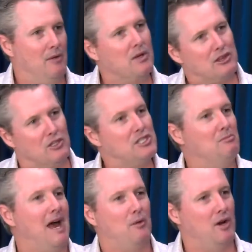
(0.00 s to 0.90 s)
We thought you
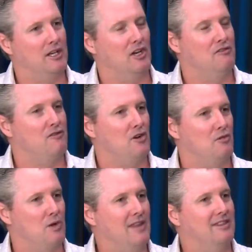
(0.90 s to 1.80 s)
might want to go for a
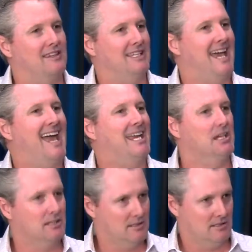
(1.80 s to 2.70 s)
run today.
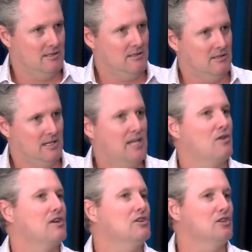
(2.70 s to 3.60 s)
Here
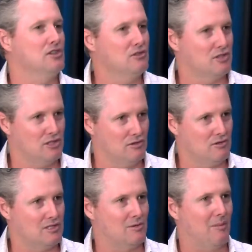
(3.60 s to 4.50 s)
are your new
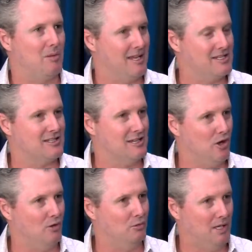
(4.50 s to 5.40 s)
shoes to replace the
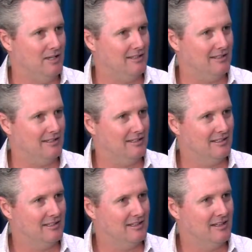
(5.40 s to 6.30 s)
old ones.
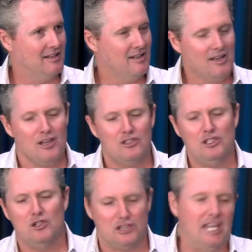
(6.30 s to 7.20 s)
Do
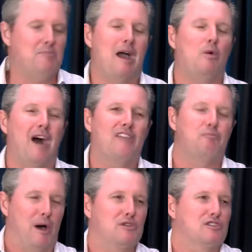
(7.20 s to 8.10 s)
you think my wife
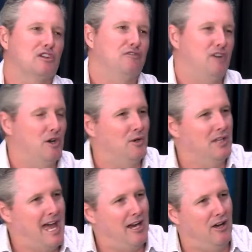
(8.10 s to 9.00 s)
posted a photo of
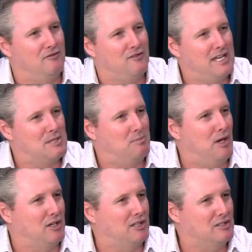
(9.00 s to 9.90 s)
that on
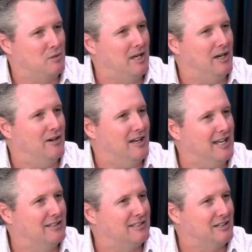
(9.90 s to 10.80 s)
Facebook and Twitter and
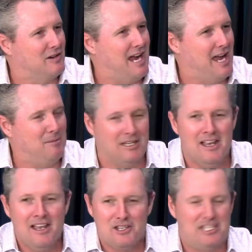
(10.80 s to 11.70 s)
Instagram? And
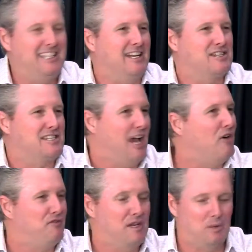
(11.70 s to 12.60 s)
she did a
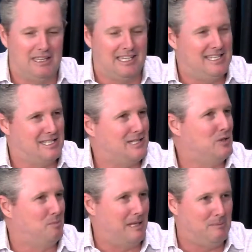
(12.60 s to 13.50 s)
selfie with these 2
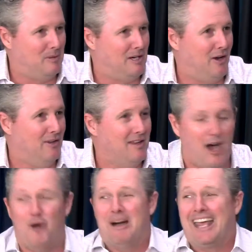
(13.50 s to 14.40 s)
people going,
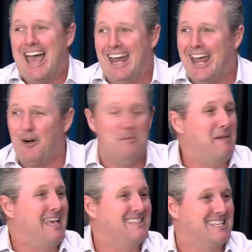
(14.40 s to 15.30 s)
oh my God, how
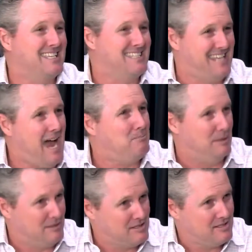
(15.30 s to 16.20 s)
amazing is
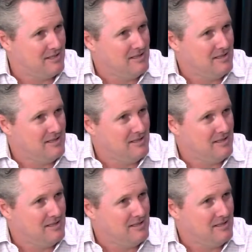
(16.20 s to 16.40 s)
Zappos?